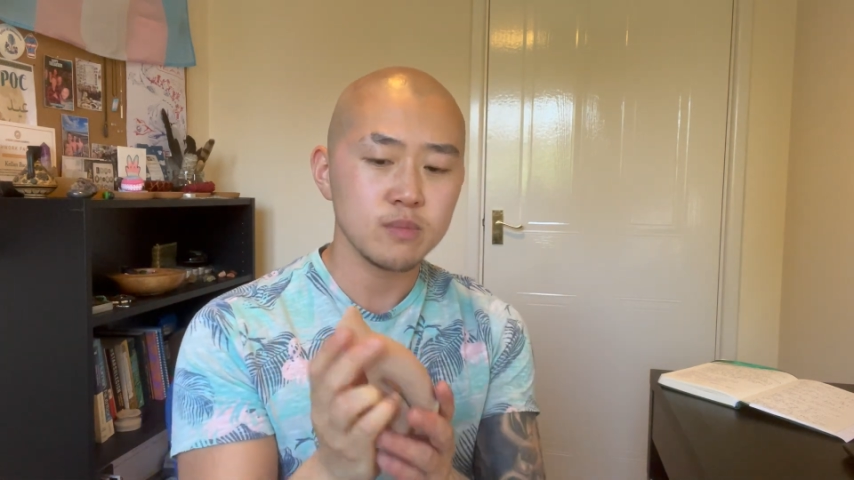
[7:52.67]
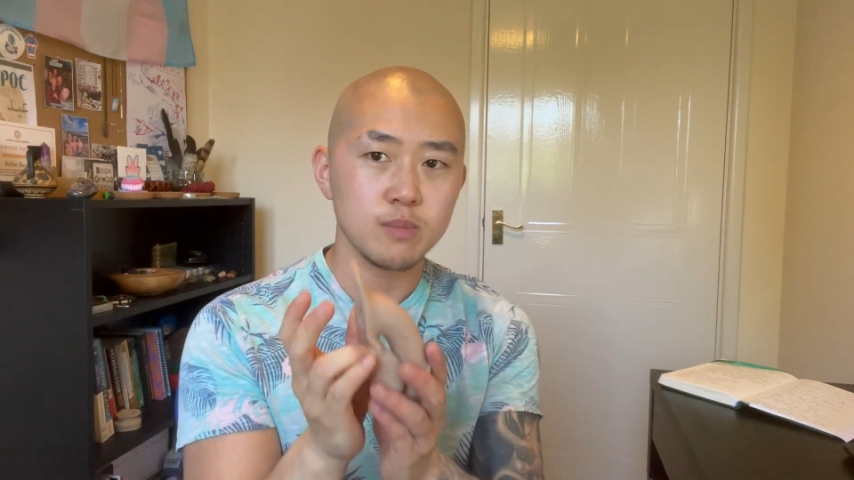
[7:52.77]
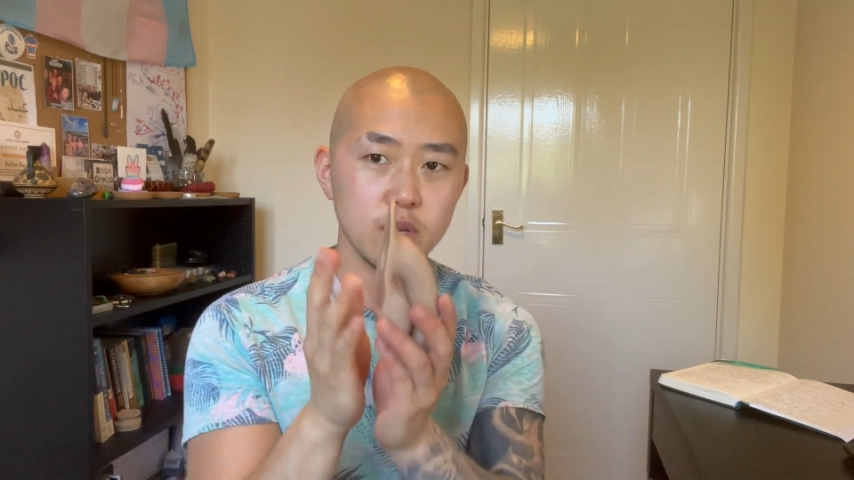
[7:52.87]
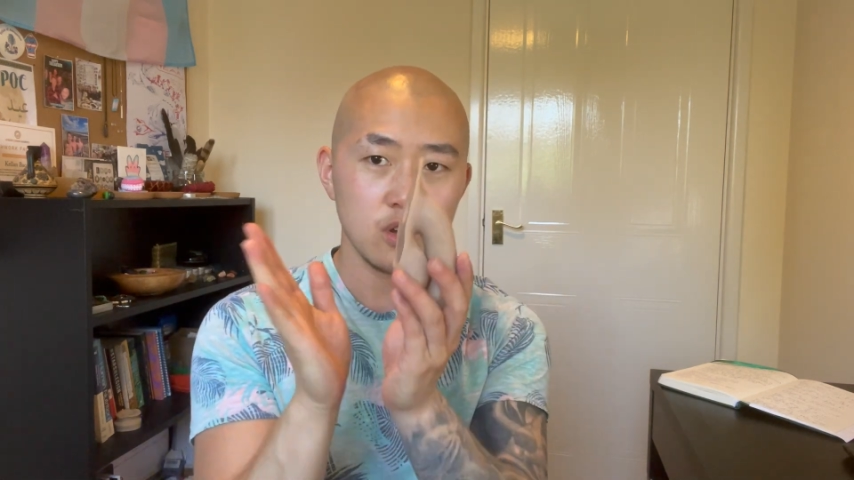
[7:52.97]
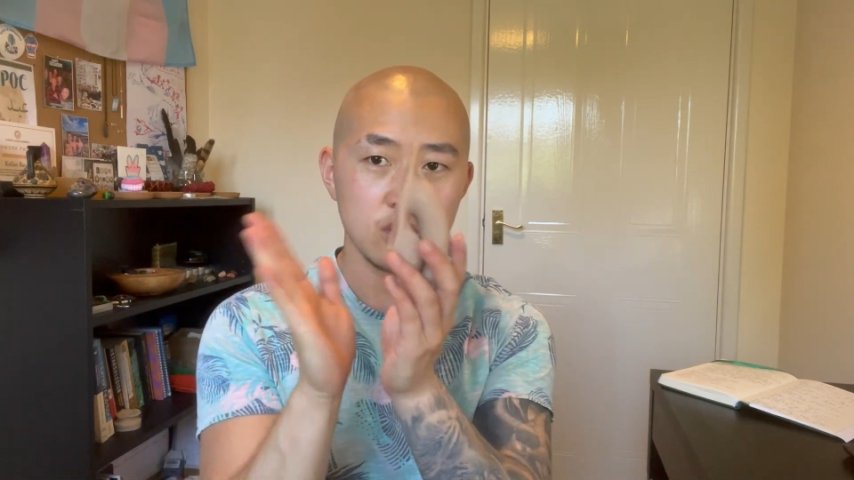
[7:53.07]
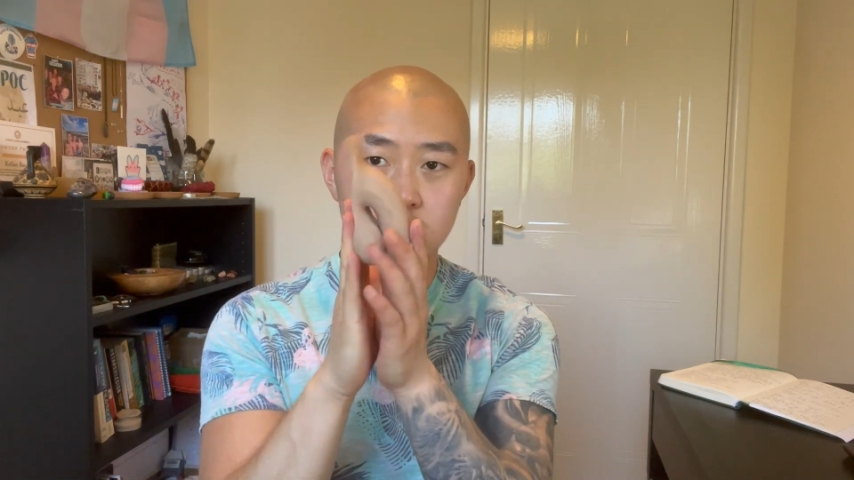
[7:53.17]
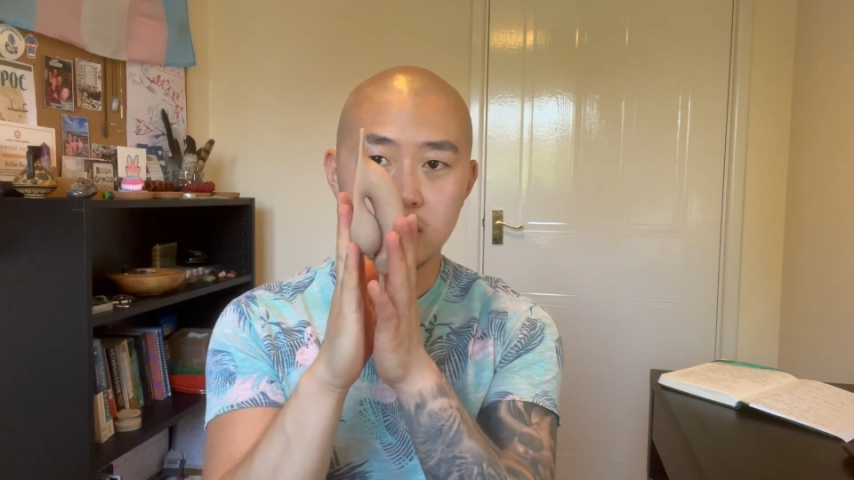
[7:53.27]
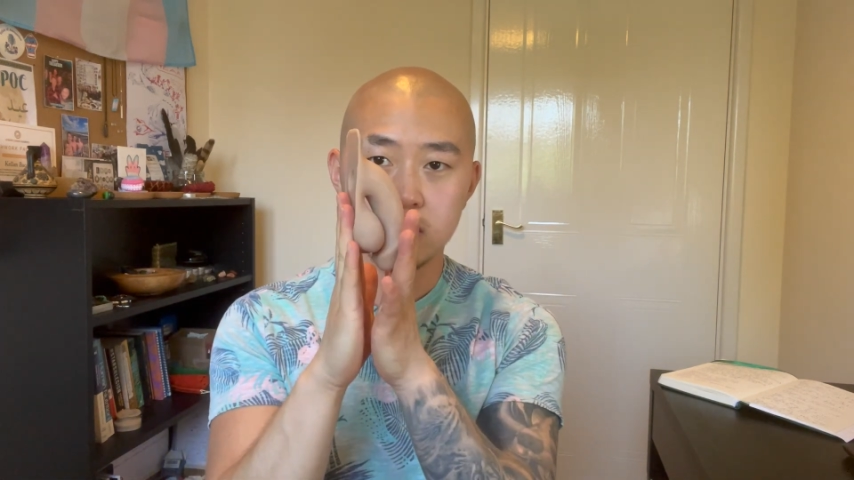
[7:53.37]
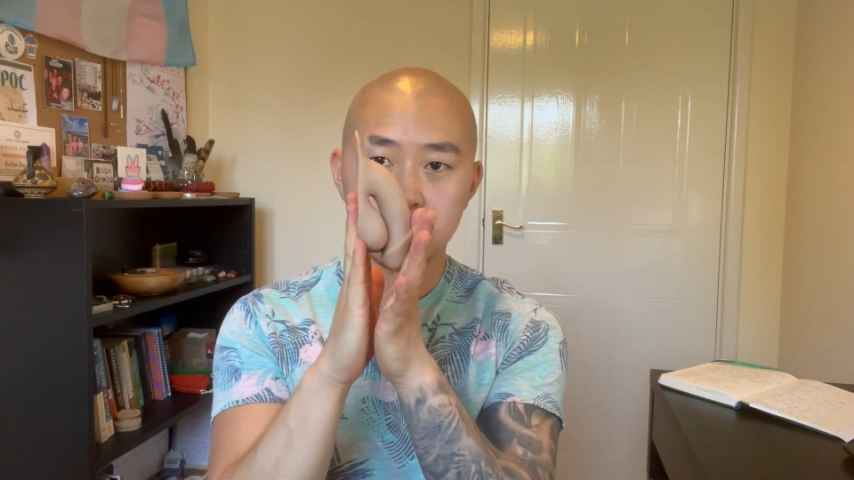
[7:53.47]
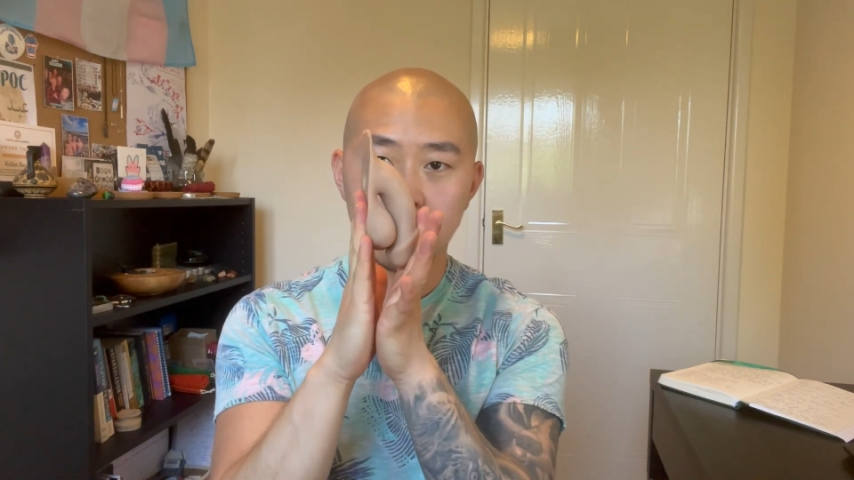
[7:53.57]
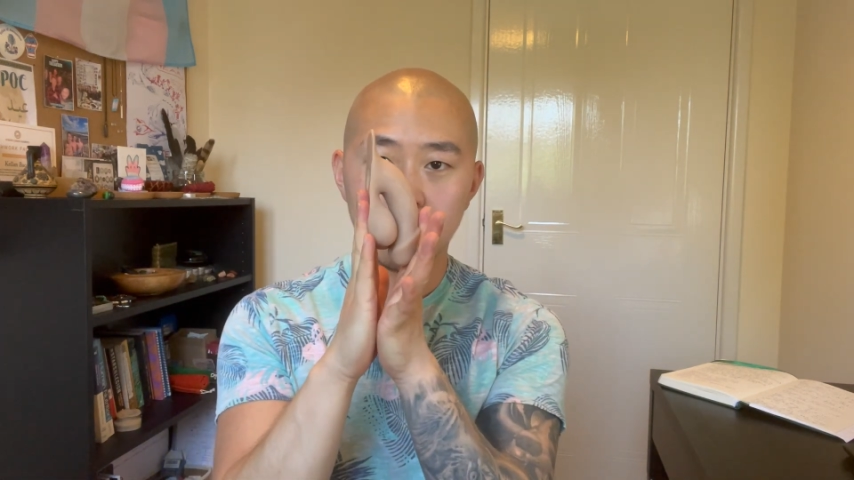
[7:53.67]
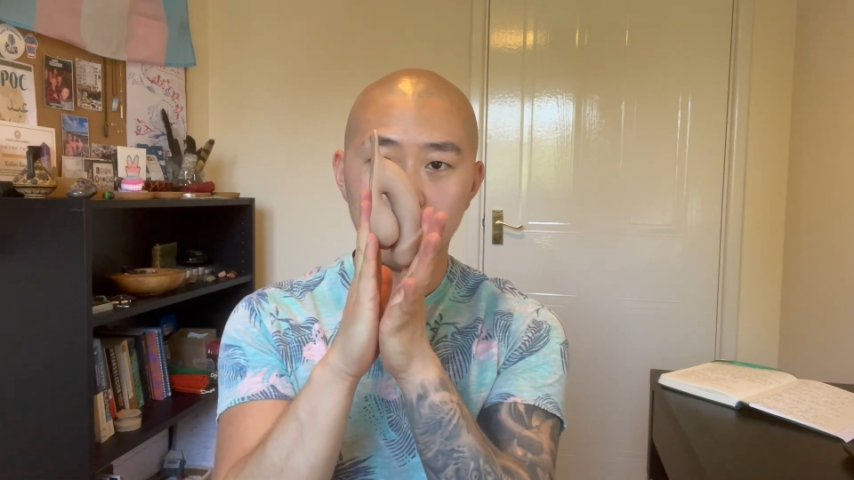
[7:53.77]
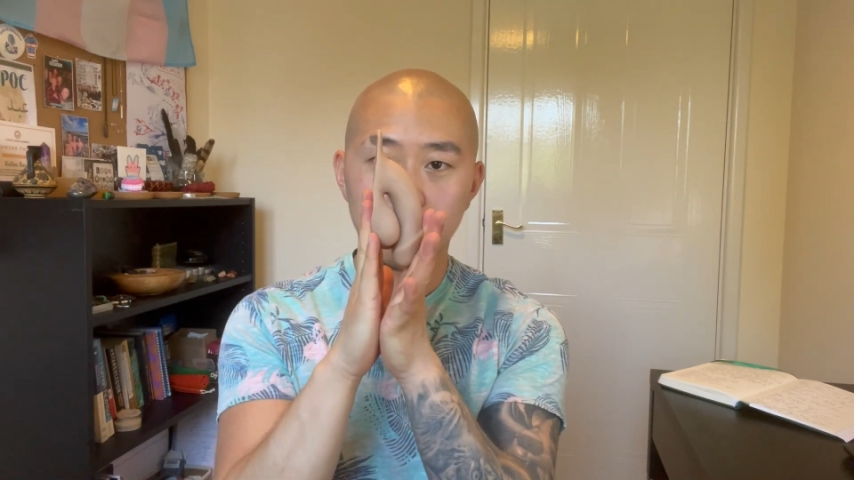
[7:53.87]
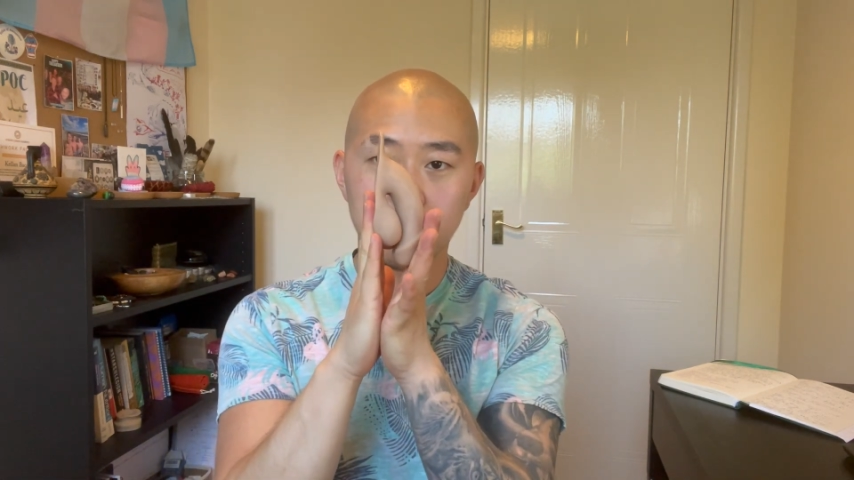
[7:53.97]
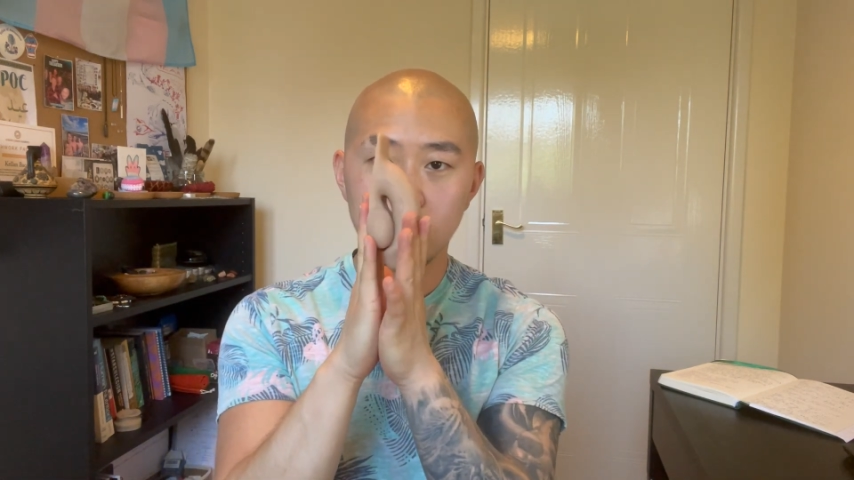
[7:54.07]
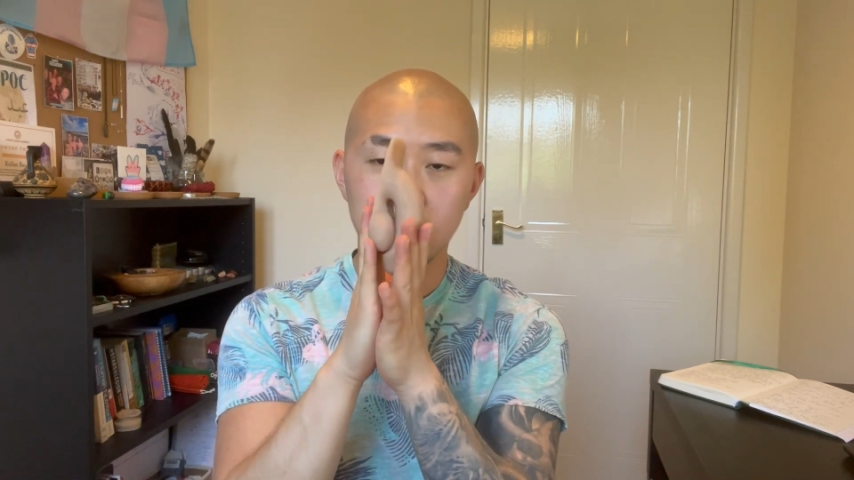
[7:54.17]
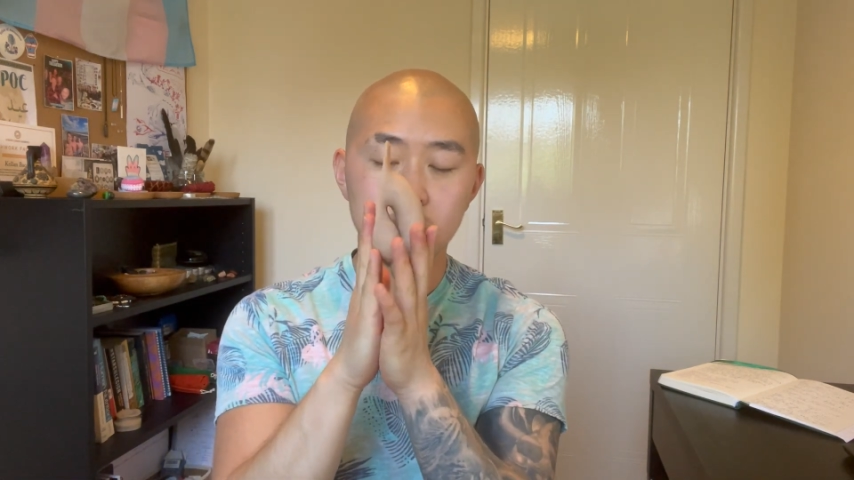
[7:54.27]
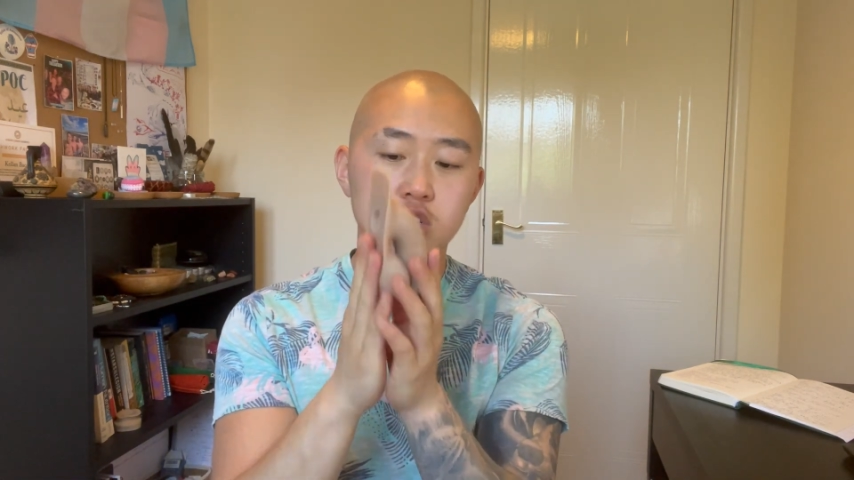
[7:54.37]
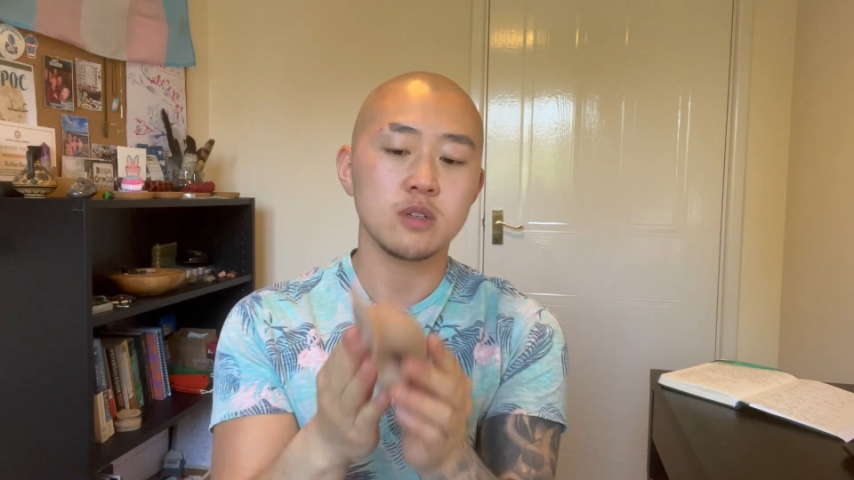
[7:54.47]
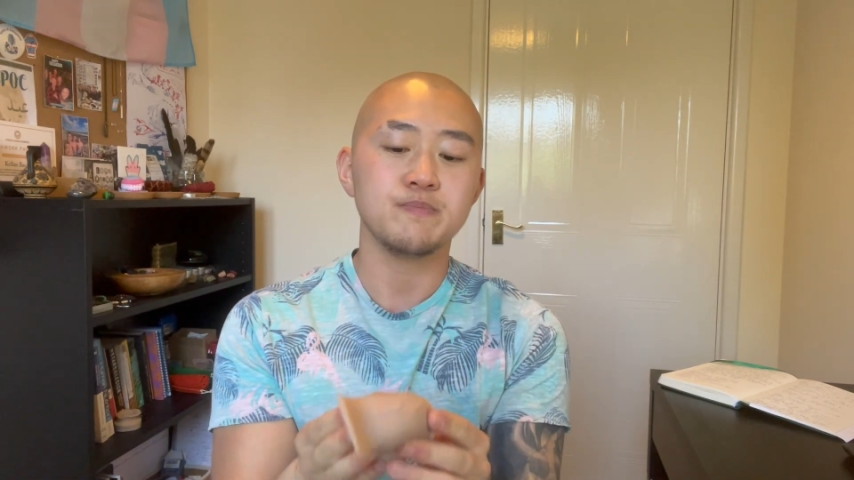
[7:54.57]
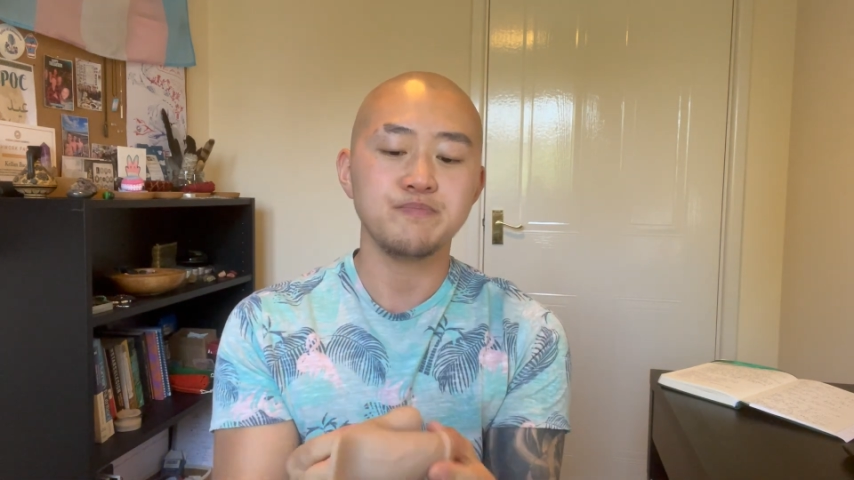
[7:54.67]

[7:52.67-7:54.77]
because it is so flush.